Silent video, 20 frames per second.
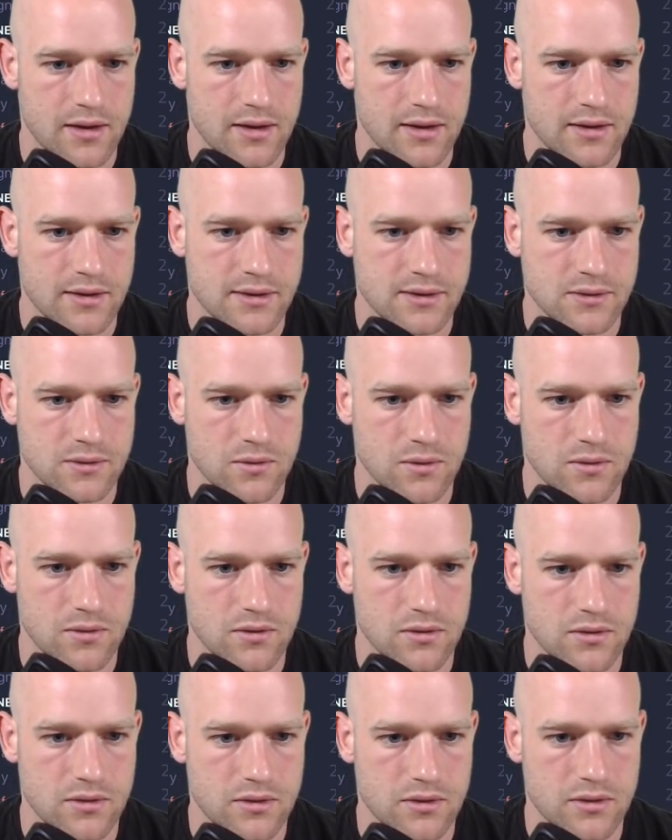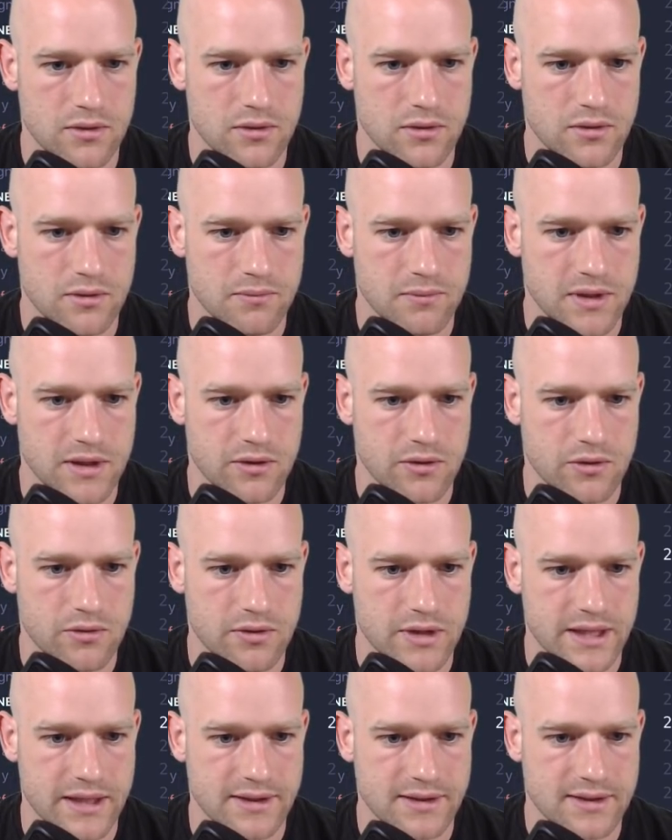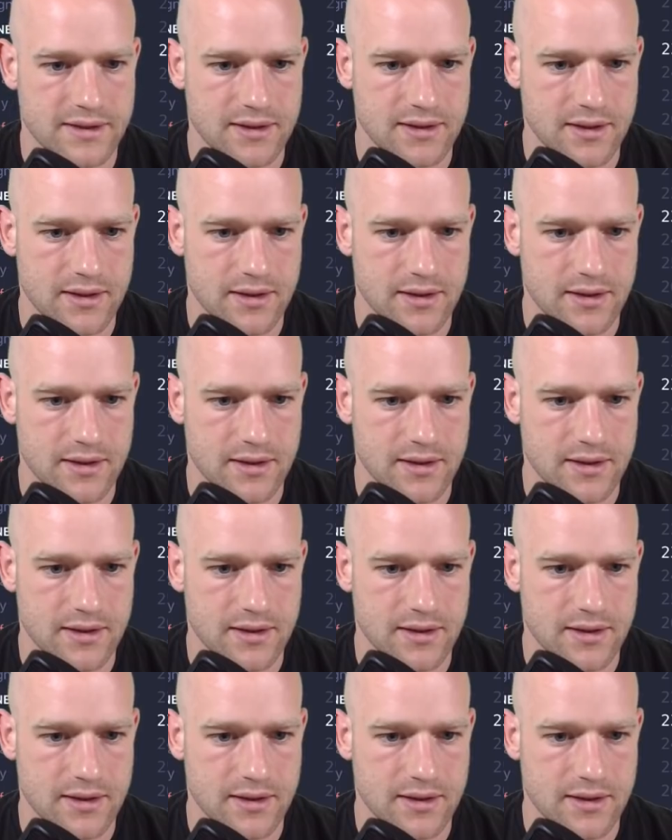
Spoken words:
So I'm going to create